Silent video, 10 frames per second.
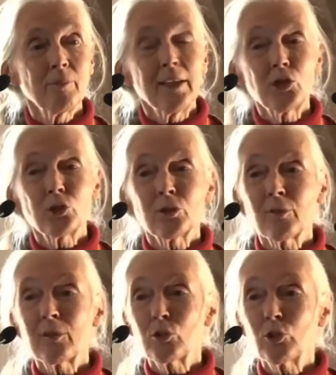nature
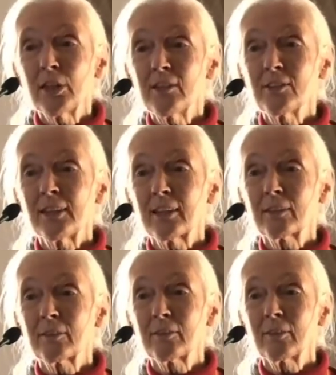of the genes
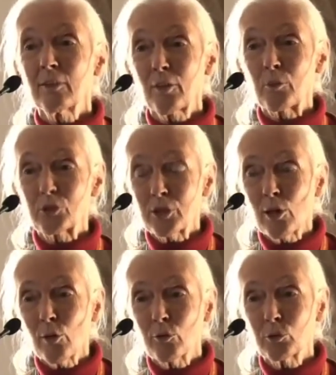
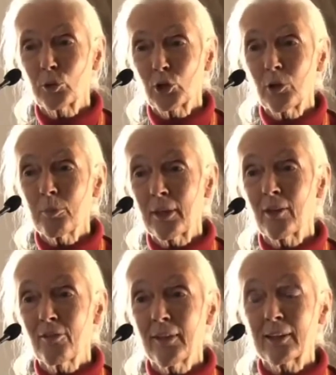themselves which can be
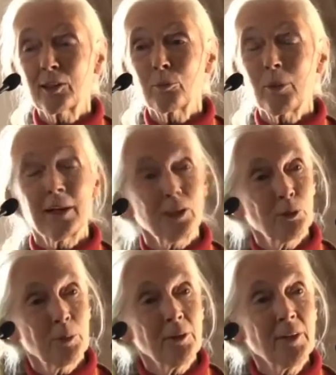affected by
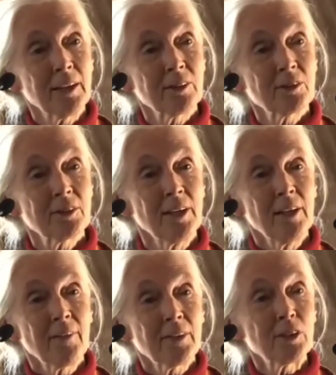experience
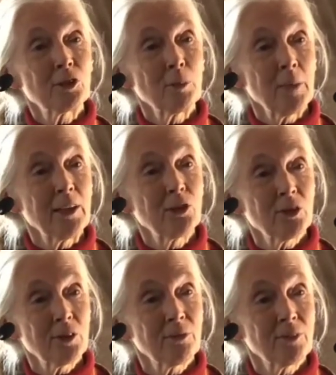that is the major
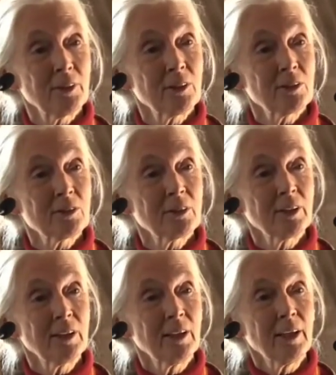difference.
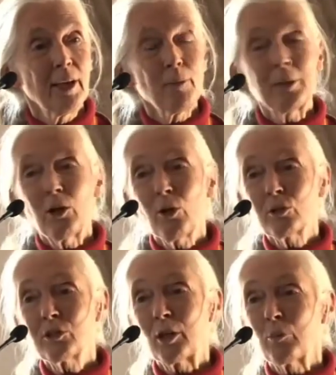And
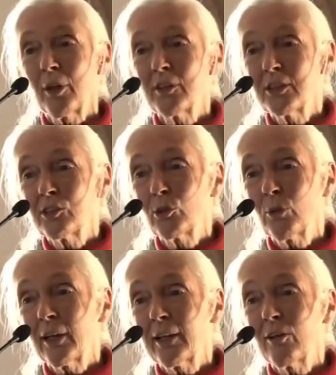because their blood is so
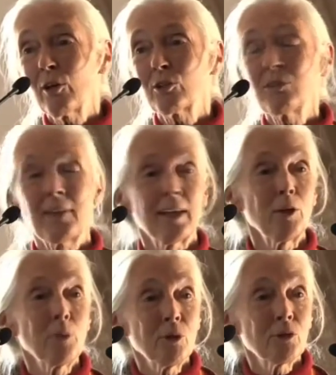like ours and their
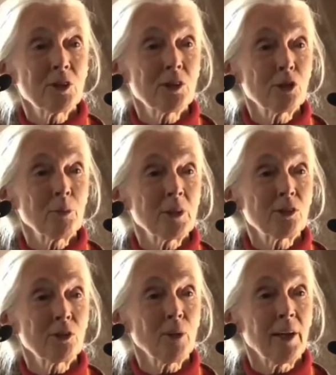immune system is
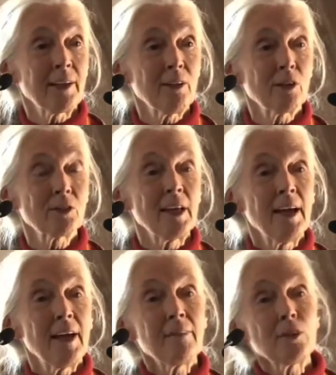so like ours,
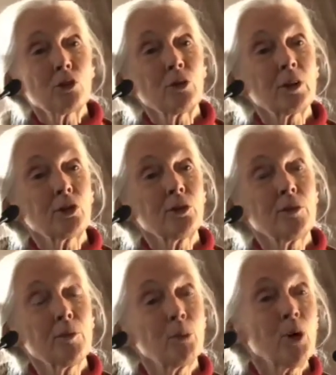and the structure
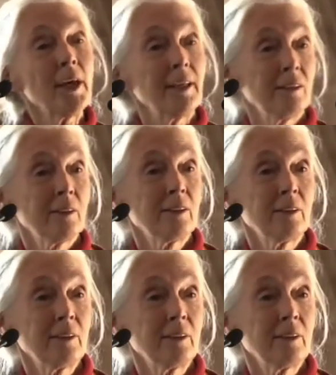of the brain